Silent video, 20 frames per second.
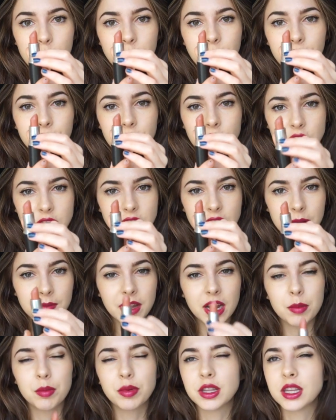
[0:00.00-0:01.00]
The first
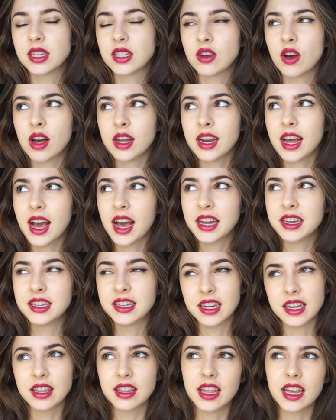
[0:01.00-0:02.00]
time that I put this on, I
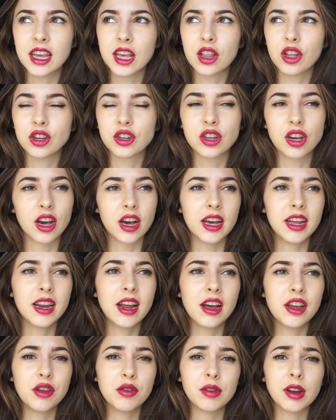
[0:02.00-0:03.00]
didn't think it looked good.
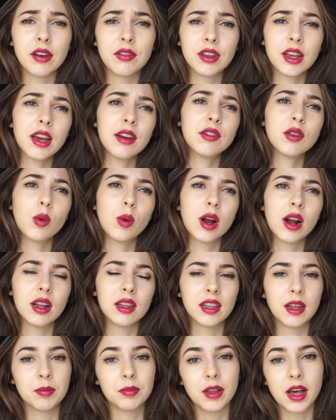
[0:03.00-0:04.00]
You definitely have to
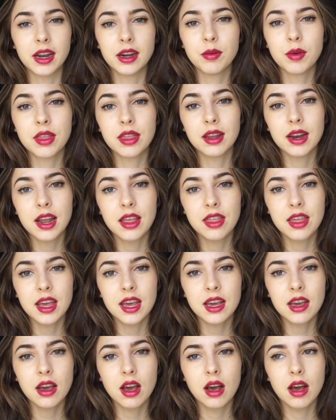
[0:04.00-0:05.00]
wear a lip liner with it, I
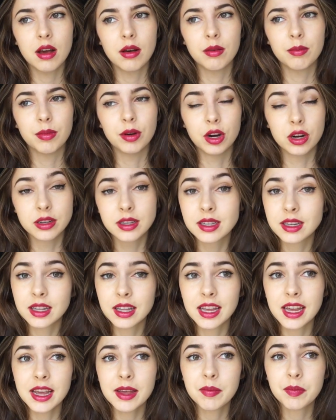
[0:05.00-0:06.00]
think.
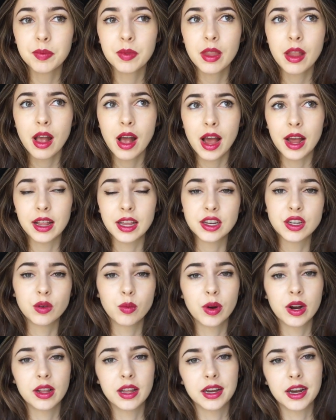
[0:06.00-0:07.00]
Personally, I like
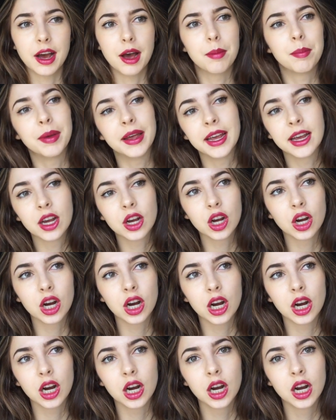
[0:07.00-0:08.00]
to wear like a
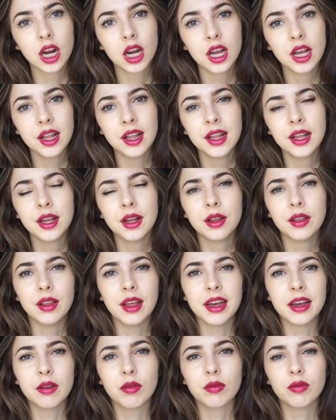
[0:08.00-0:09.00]
pinker,
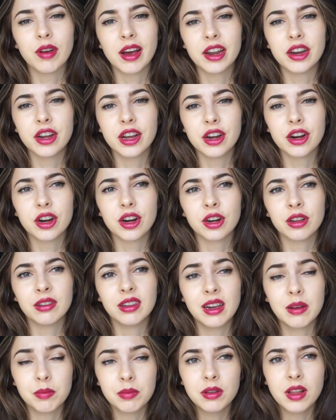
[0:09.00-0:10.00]
like
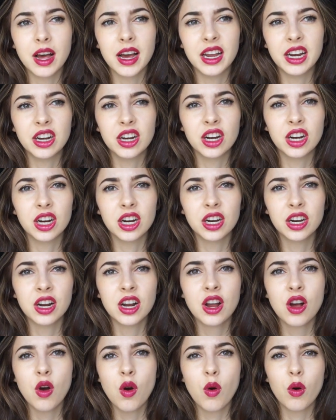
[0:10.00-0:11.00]
reddier lip liner,
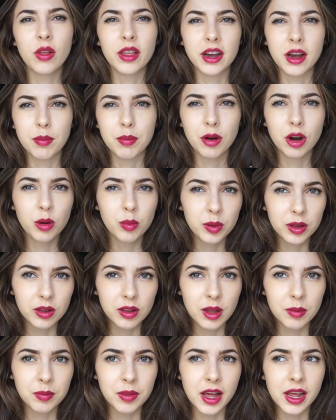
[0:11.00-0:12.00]
or like a
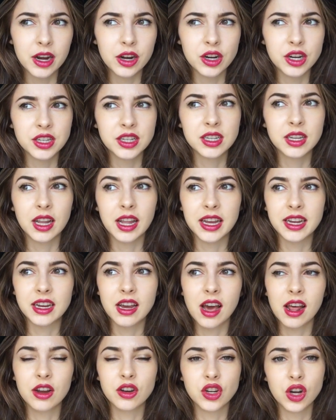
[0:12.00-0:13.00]
purpley lip liner, just to
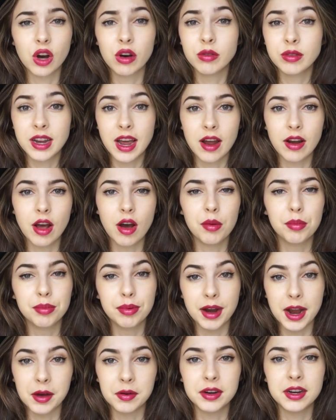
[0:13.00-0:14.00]
like kind of tone down how
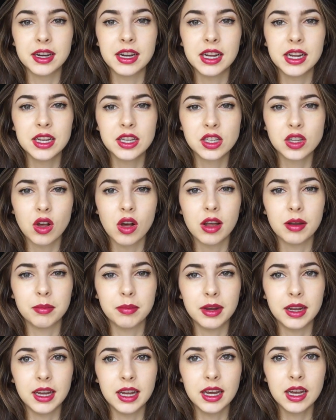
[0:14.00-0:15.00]
brown it is
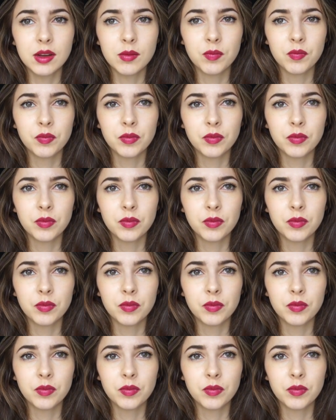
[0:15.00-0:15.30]
on me,